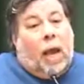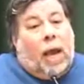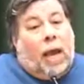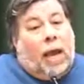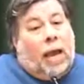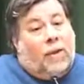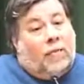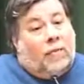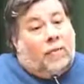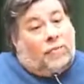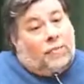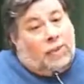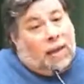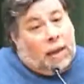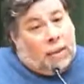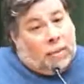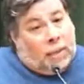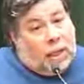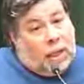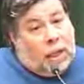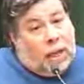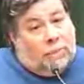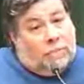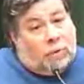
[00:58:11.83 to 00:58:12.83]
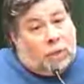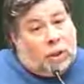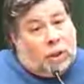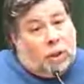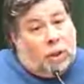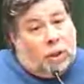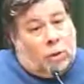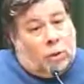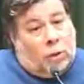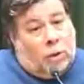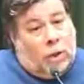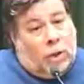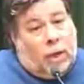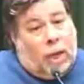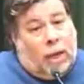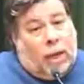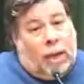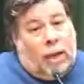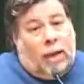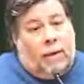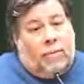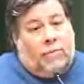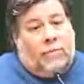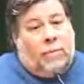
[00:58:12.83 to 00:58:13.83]
I have family, I have children, I
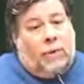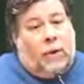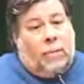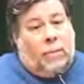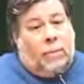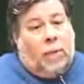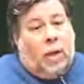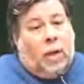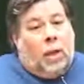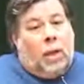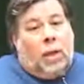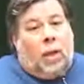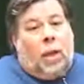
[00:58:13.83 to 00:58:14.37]
have um,